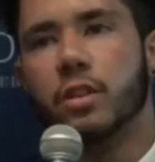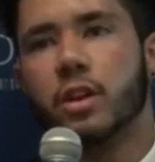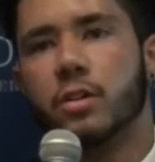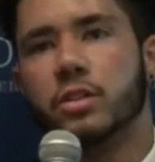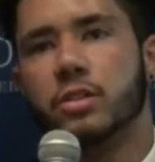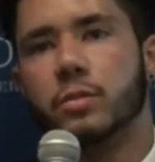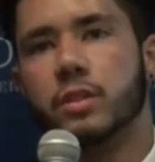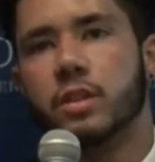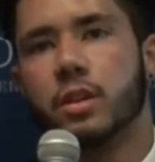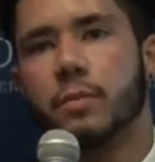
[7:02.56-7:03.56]
the coaches, we
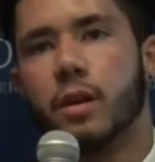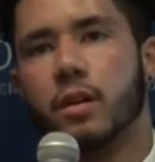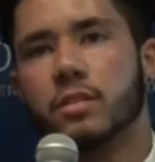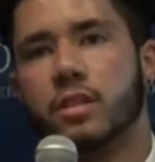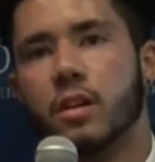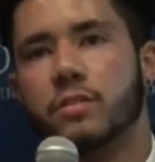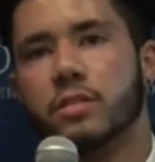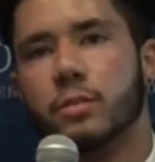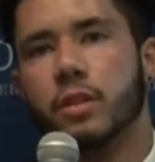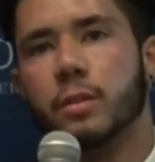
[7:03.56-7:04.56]
took it upon ourselves
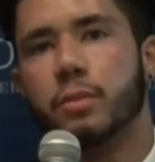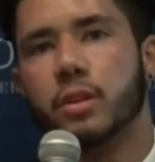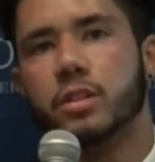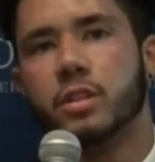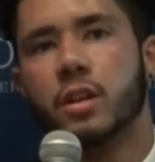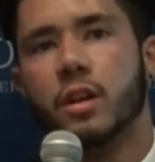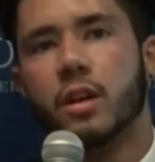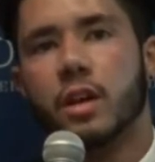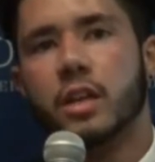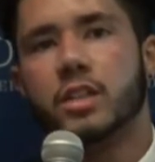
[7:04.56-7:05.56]
to really push
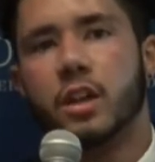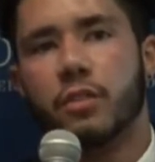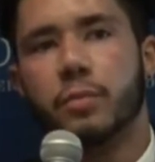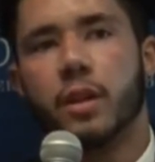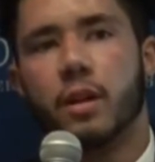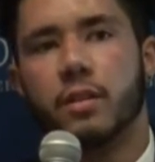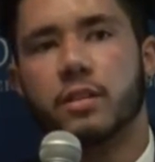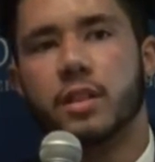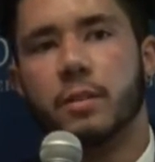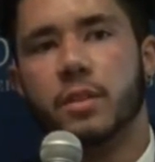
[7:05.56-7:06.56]
each and every player on the
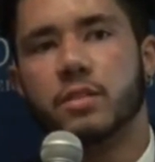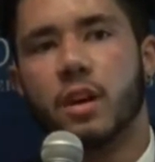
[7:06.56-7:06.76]
team this